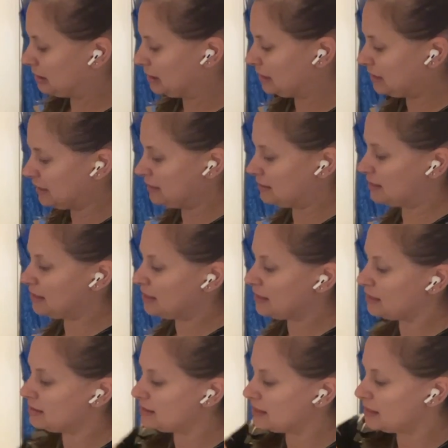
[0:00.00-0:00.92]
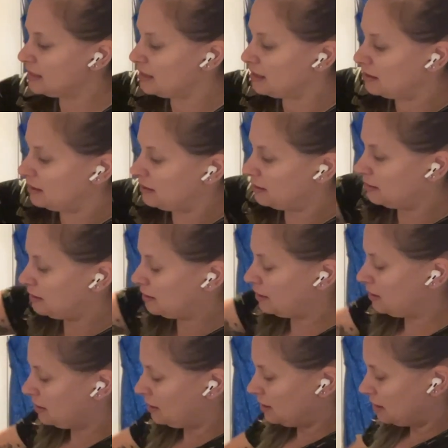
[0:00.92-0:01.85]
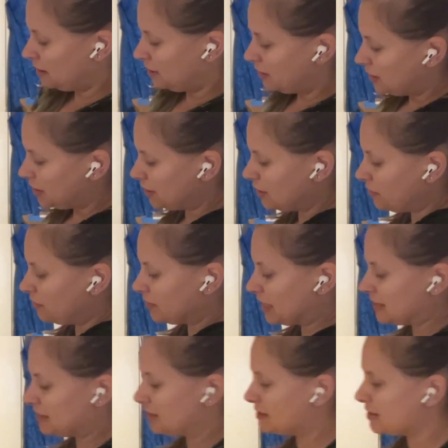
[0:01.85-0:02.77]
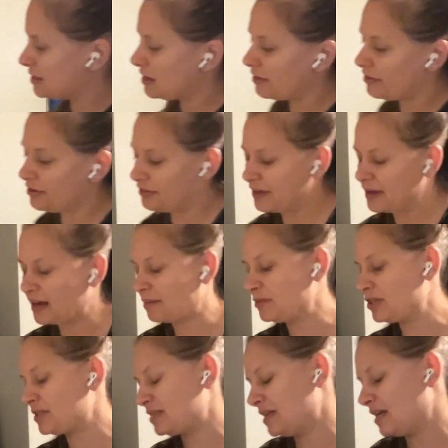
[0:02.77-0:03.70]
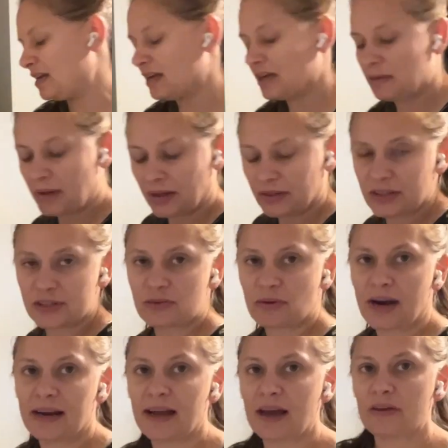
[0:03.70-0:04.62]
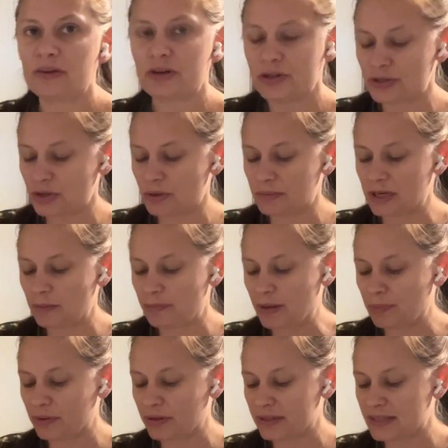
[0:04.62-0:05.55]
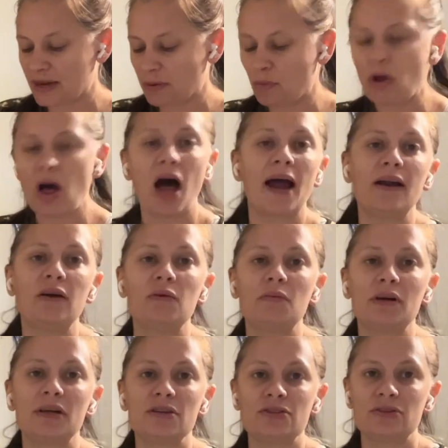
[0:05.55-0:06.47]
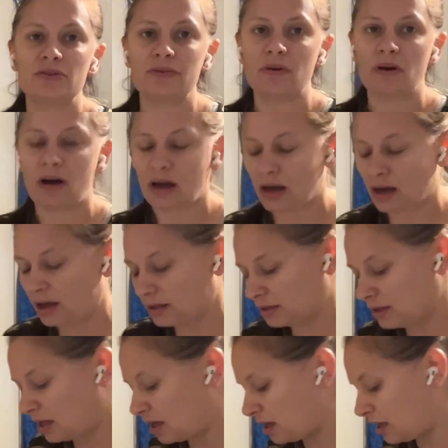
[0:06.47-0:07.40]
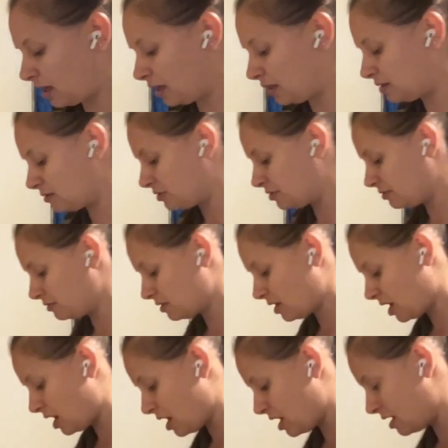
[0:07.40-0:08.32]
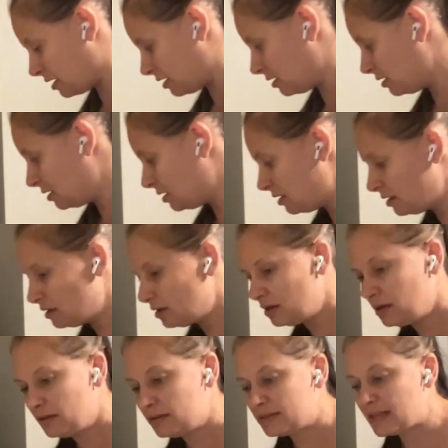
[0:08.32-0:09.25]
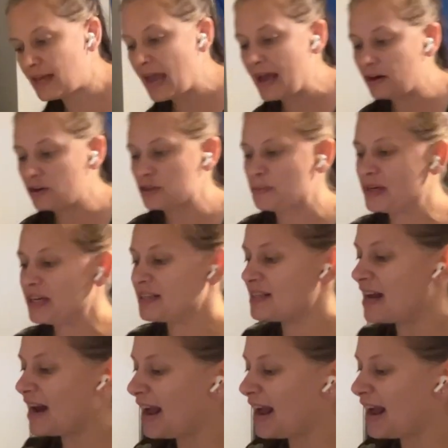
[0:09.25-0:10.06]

Easy. You know, that is another thing. I'm just thinking about this right now. There's so many people that say, well, I don't want to do online sales because then I